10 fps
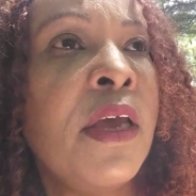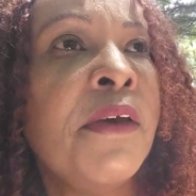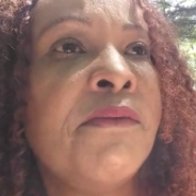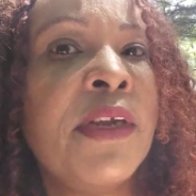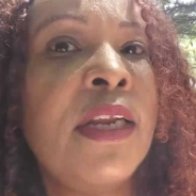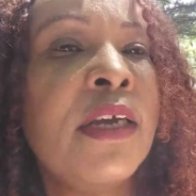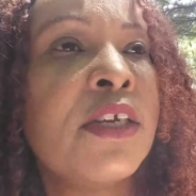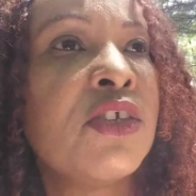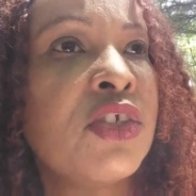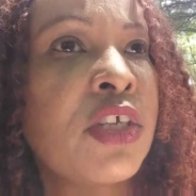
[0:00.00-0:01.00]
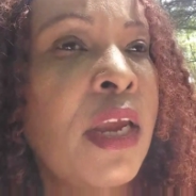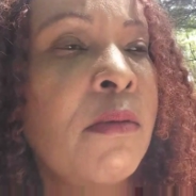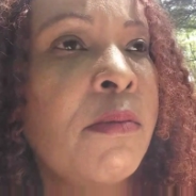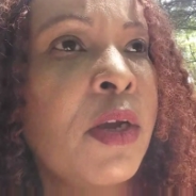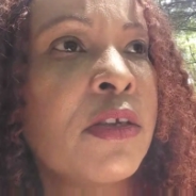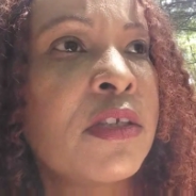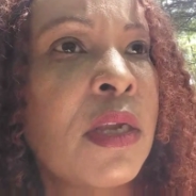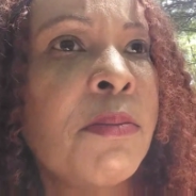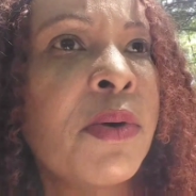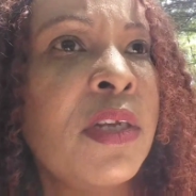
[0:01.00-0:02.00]
Feeling ashamed because
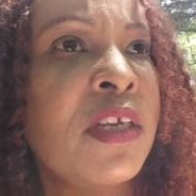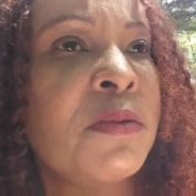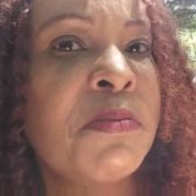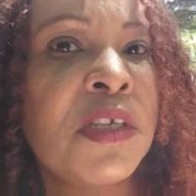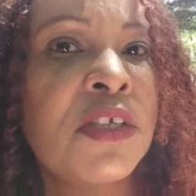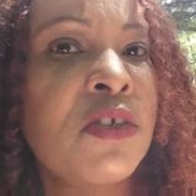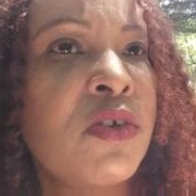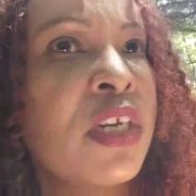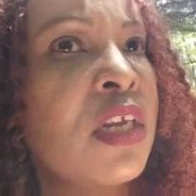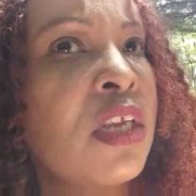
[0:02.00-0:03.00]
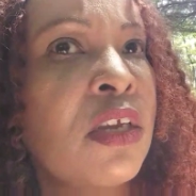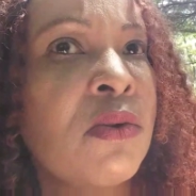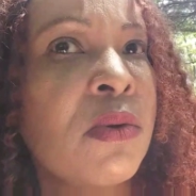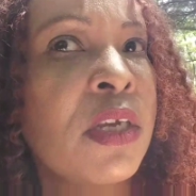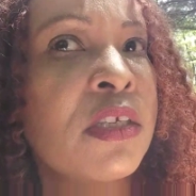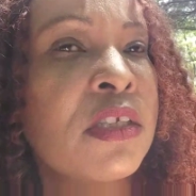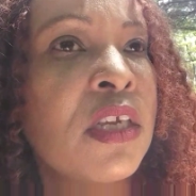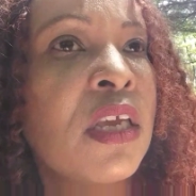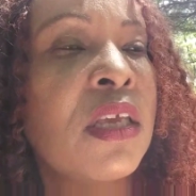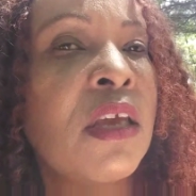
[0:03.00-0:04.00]
somebody is mistreating you is
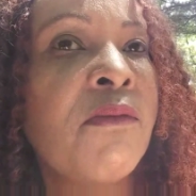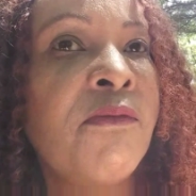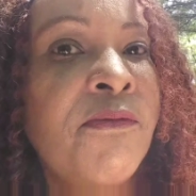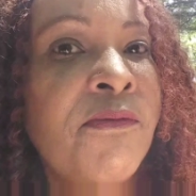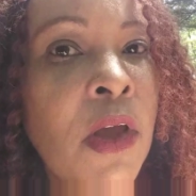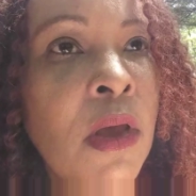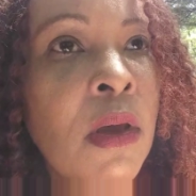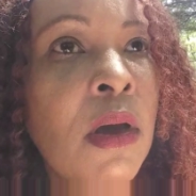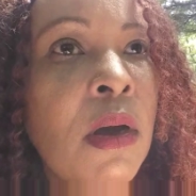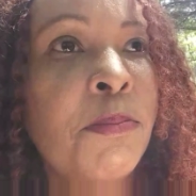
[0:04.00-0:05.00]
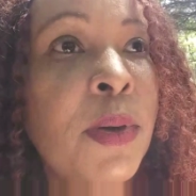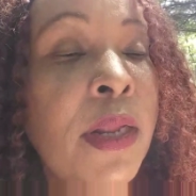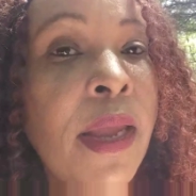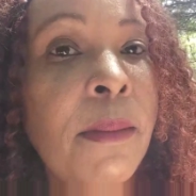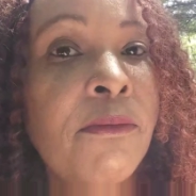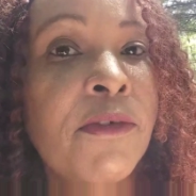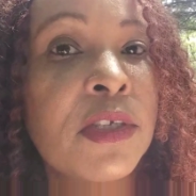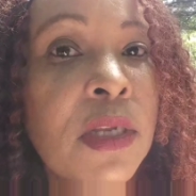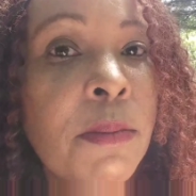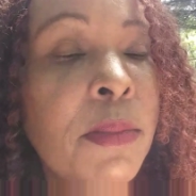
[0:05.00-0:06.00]
taking a blame for
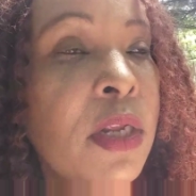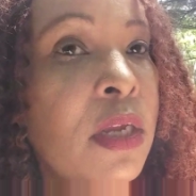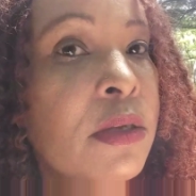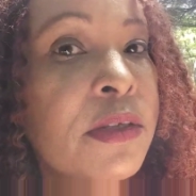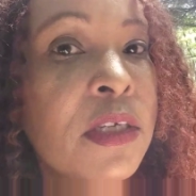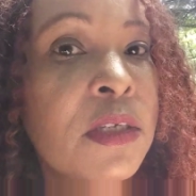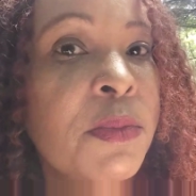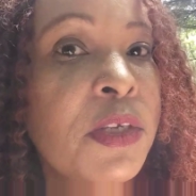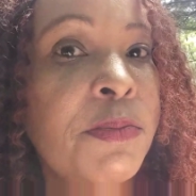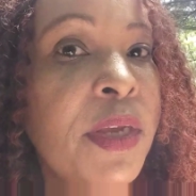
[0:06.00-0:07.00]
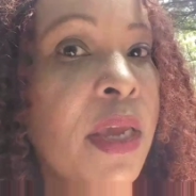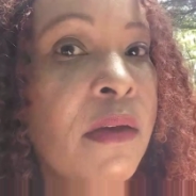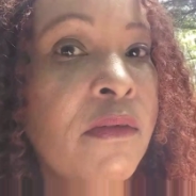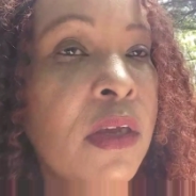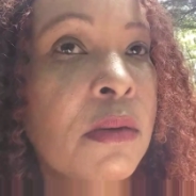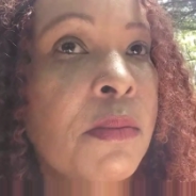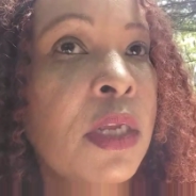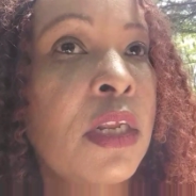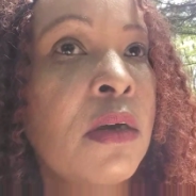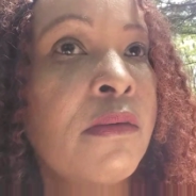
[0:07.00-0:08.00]
somebody else's misbehavior.
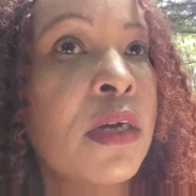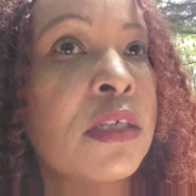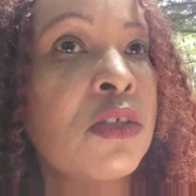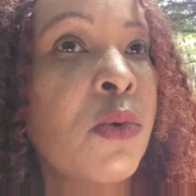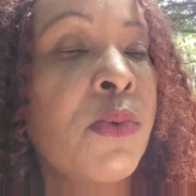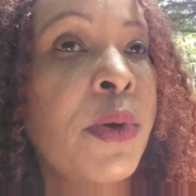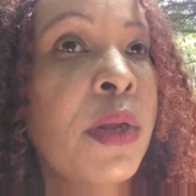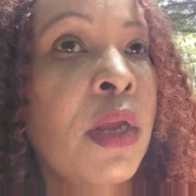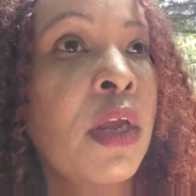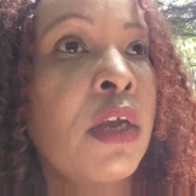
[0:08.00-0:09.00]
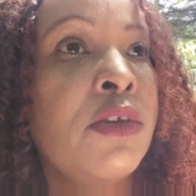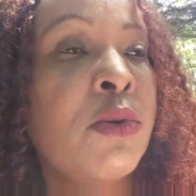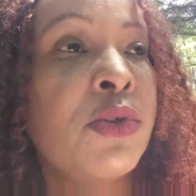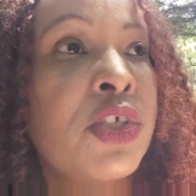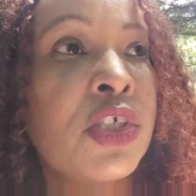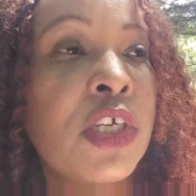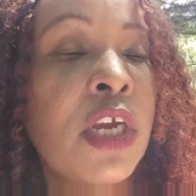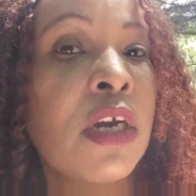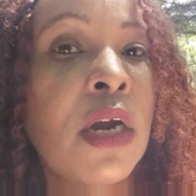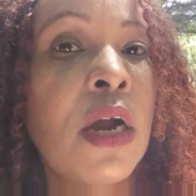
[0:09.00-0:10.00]
Many of us don't
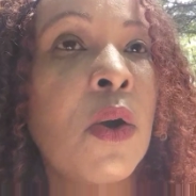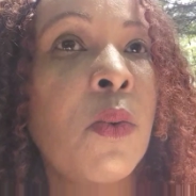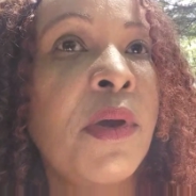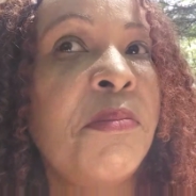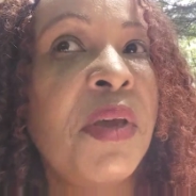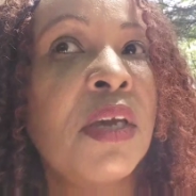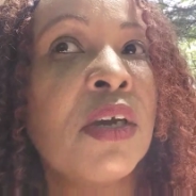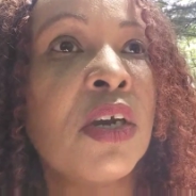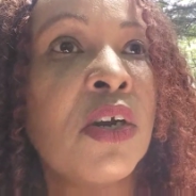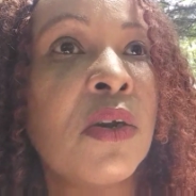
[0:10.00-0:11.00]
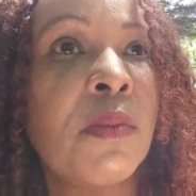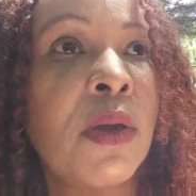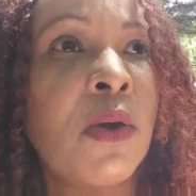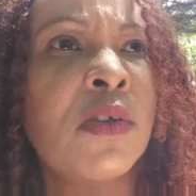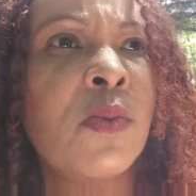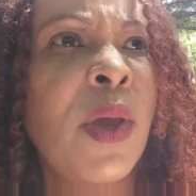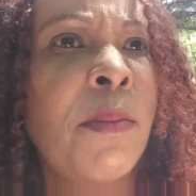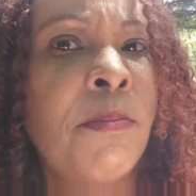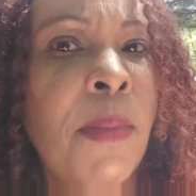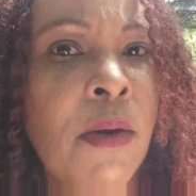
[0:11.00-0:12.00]
share how we are being hurt because we are
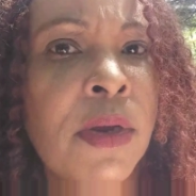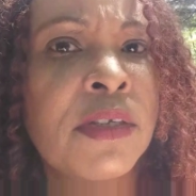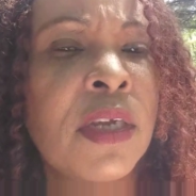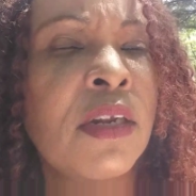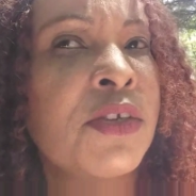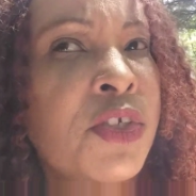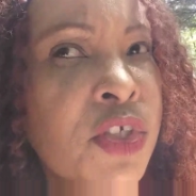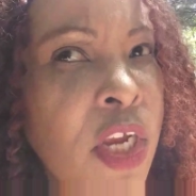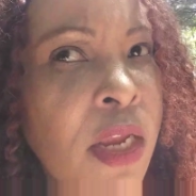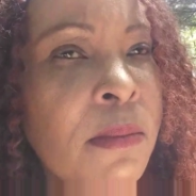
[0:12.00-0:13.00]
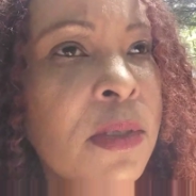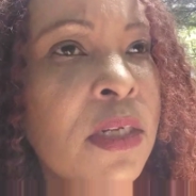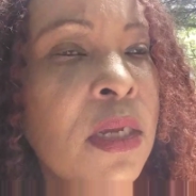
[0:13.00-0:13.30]
embarrassed and ashamed.